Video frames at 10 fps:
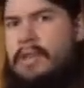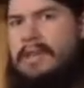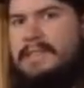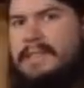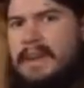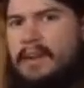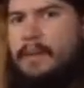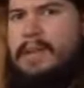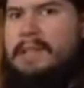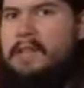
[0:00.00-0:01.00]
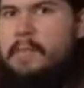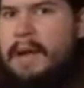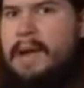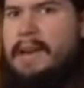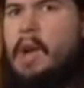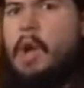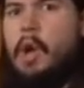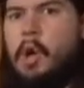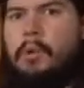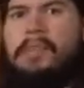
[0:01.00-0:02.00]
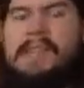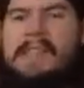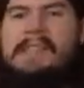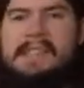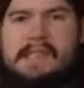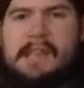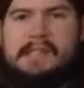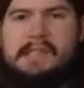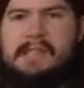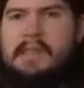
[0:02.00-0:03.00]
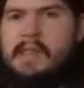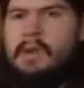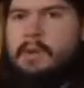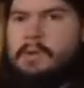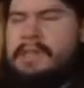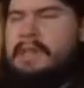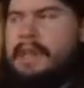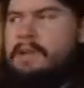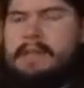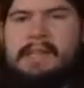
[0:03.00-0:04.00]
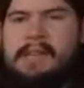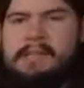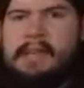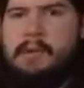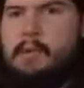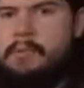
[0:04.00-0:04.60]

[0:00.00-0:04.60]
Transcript: it's not quite so bad. Holding it sucks. Holding it out like that is terrible.